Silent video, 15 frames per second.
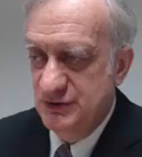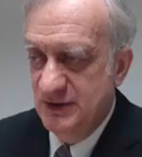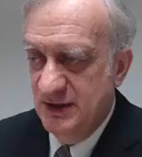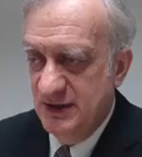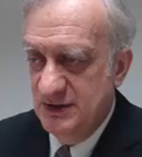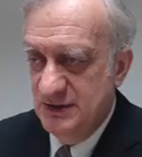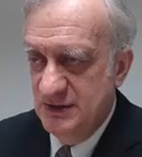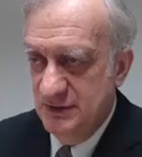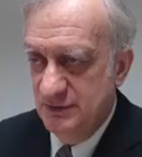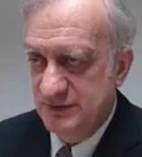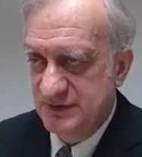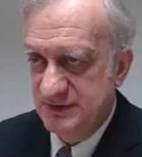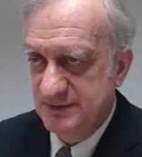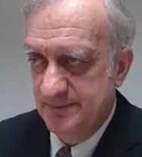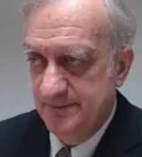can
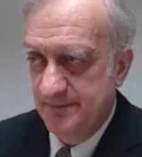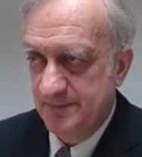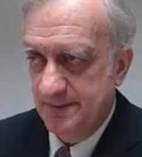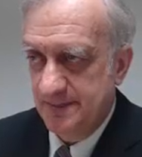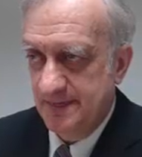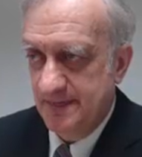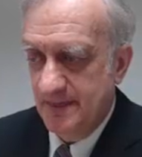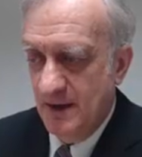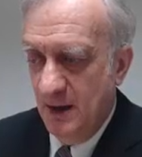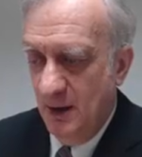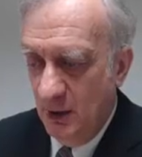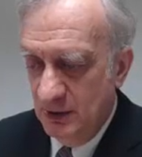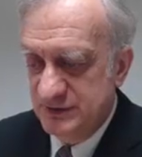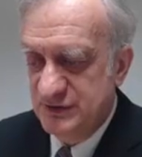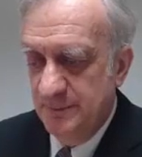use.
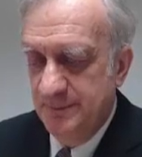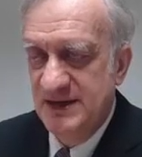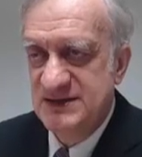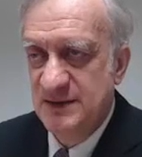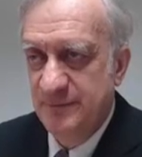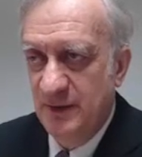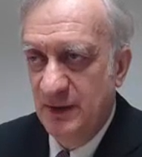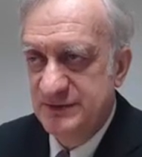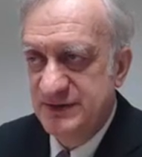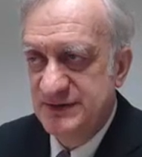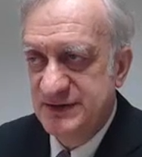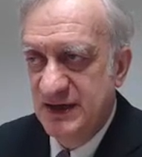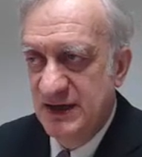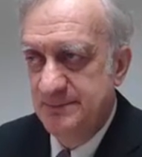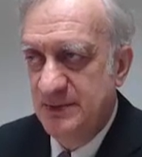Also, passive houses
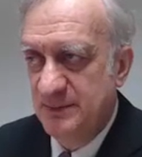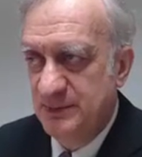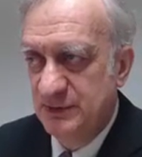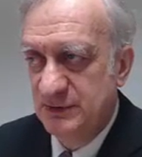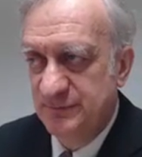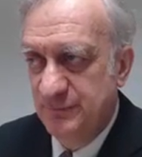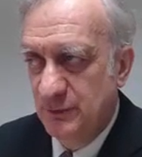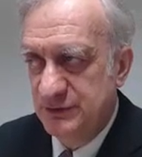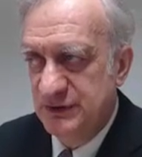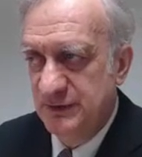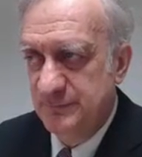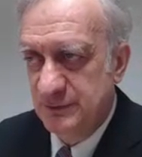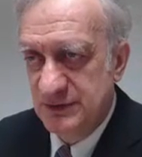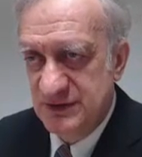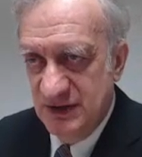can be built for
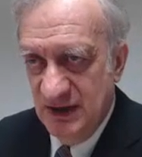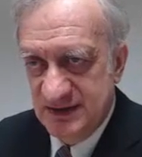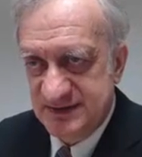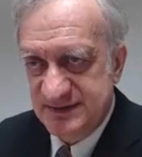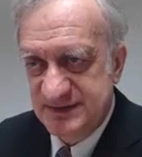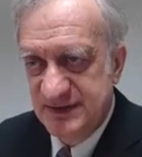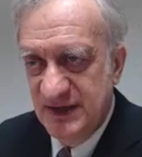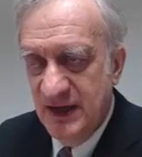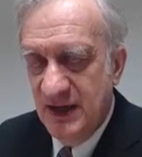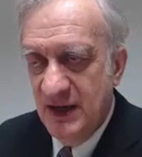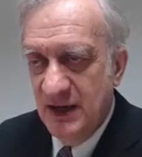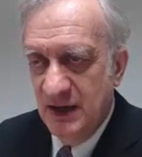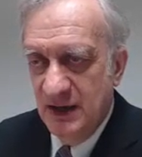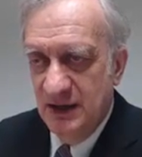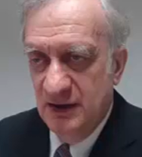different tasks.
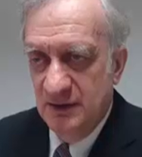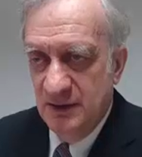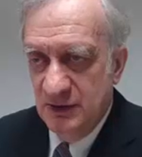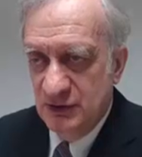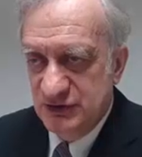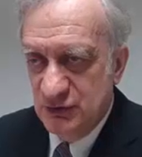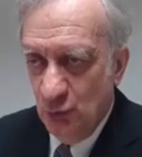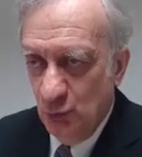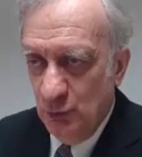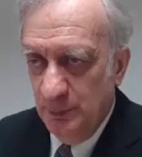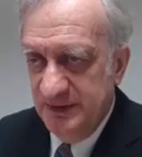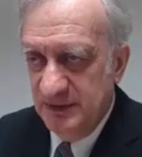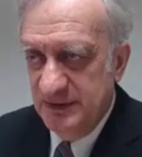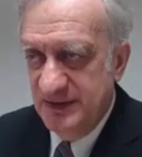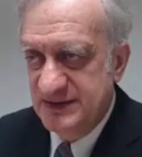School
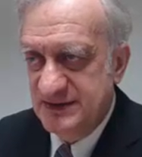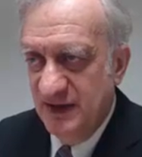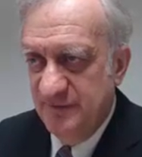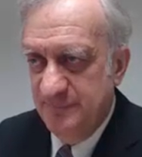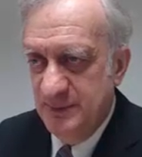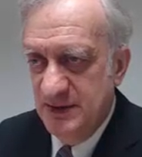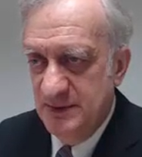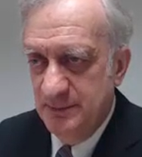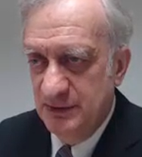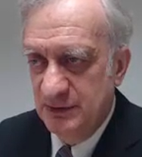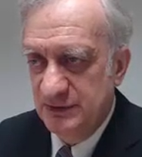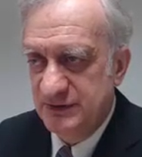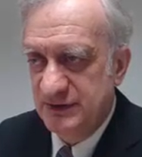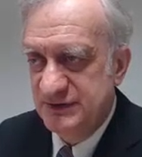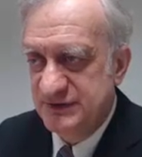buildings have been
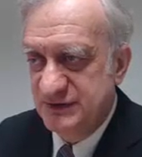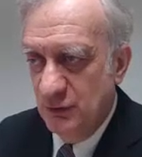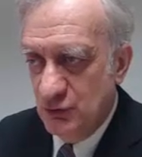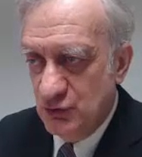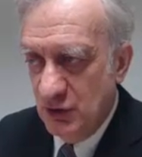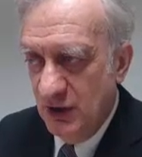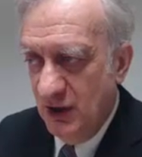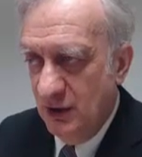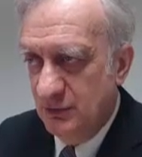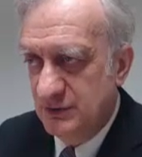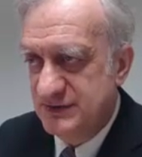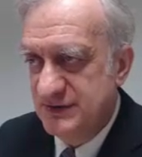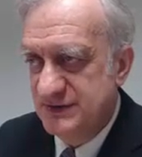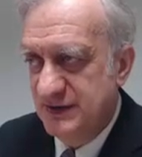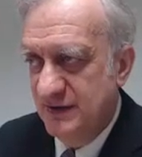built, social
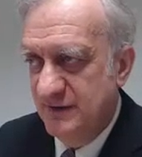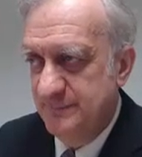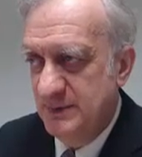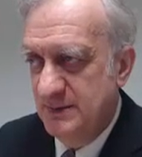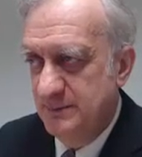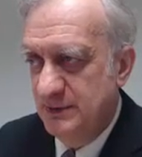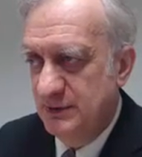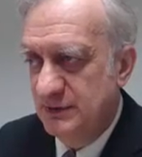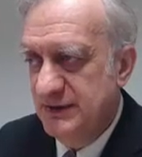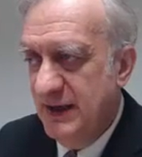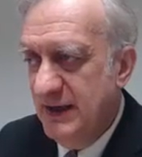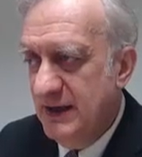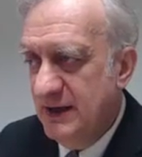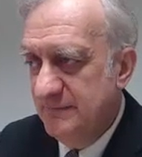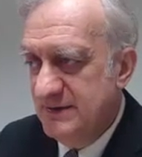houses have been built.
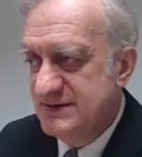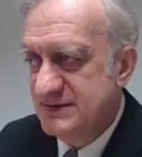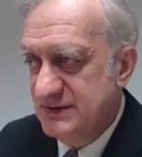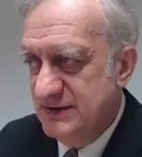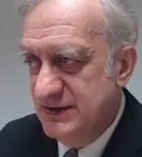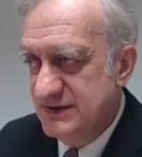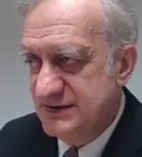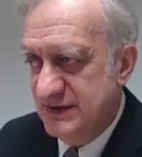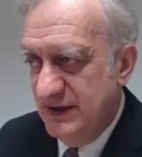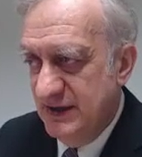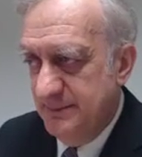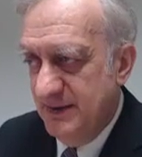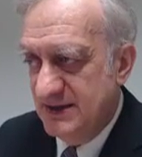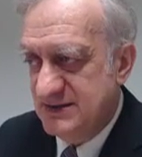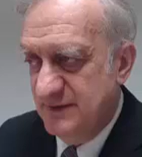This is
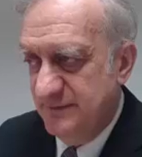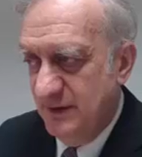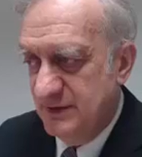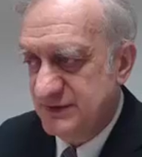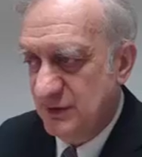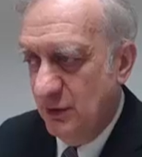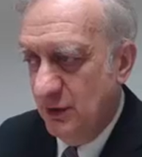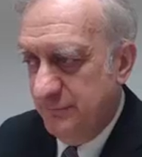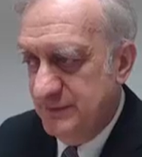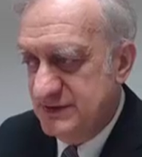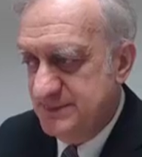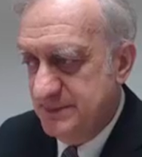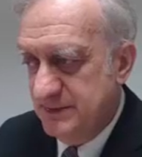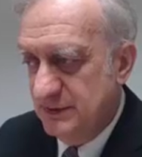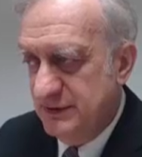a passive house office
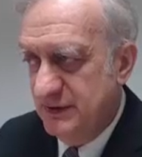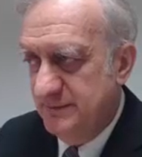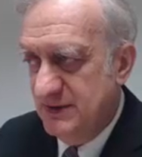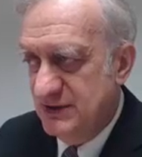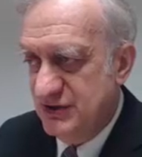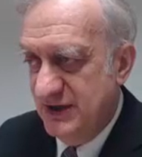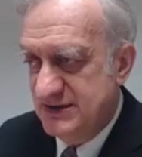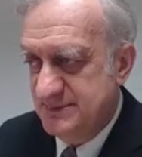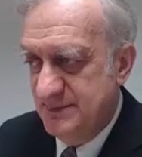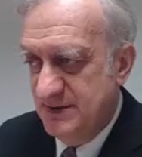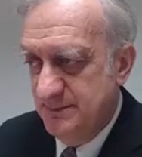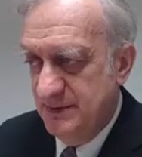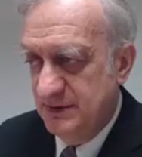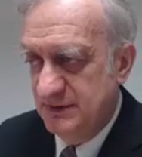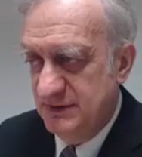building which has
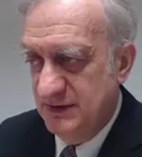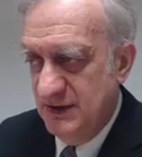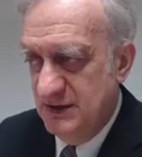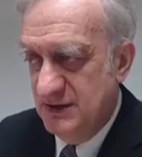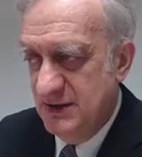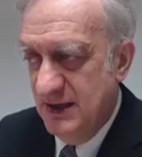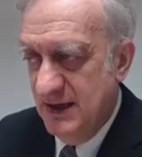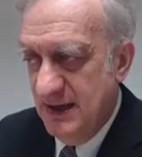been built in